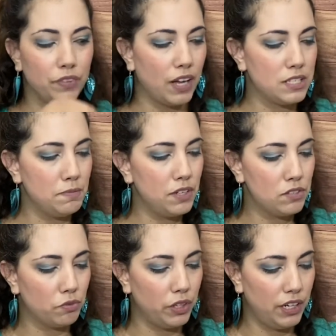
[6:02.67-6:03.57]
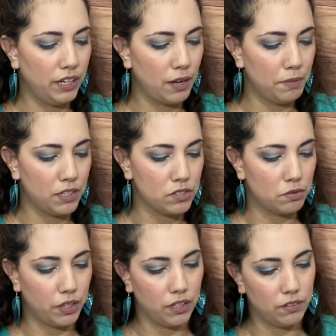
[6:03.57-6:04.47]
that smells really yummy and
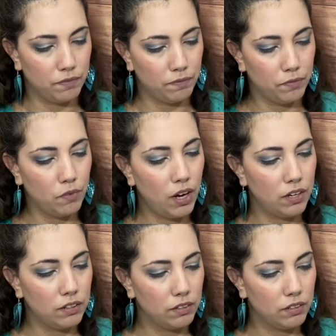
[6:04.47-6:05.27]
sweet. What?